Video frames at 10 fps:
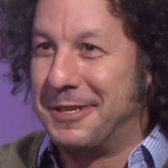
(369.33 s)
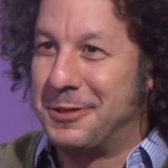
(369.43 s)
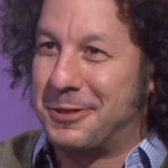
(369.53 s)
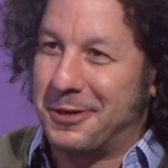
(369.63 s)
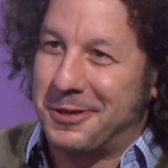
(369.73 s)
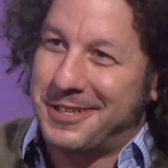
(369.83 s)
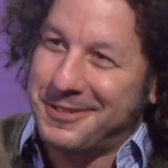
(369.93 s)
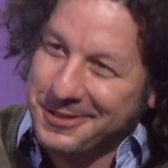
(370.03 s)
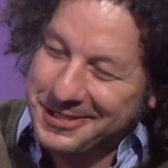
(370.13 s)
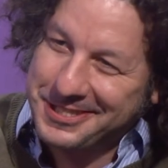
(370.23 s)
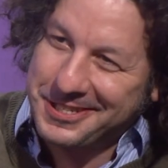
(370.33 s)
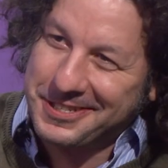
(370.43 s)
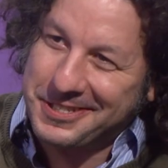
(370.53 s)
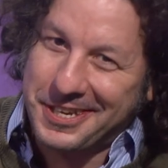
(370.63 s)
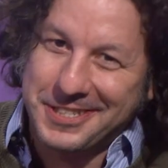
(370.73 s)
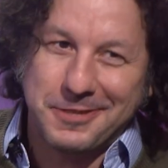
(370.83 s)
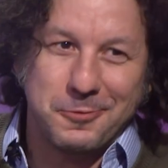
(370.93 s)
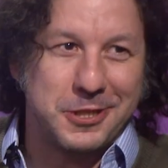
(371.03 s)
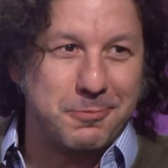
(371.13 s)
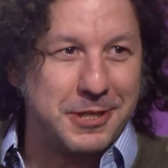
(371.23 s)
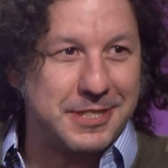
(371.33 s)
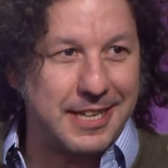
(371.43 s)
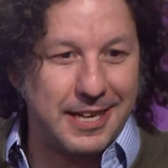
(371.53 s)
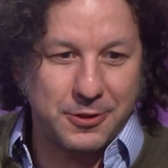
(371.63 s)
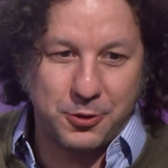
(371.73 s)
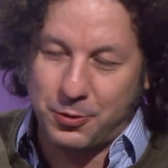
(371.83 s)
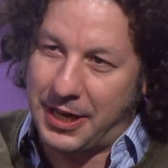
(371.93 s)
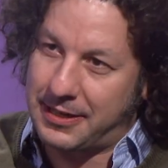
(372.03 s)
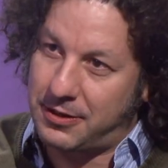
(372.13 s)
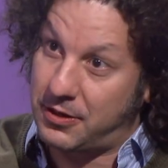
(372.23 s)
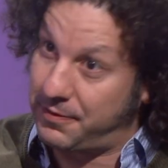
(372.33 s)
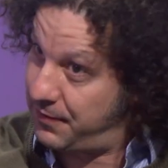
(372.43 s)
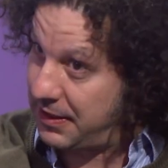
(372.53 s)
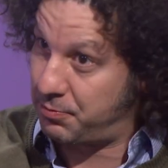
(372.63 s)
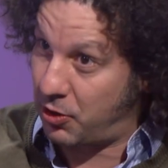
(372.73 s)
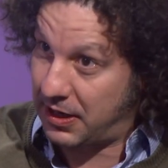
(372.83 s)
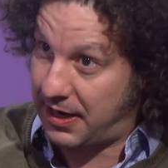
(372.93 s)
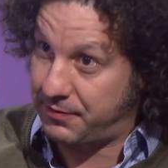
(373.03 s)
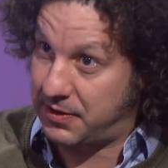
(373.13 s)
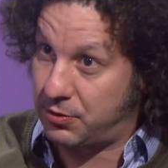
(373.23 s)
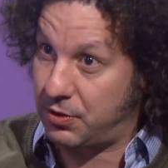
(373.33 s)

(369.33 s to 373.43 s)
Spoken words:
So you're the strict judge, which means that you like to convict more often.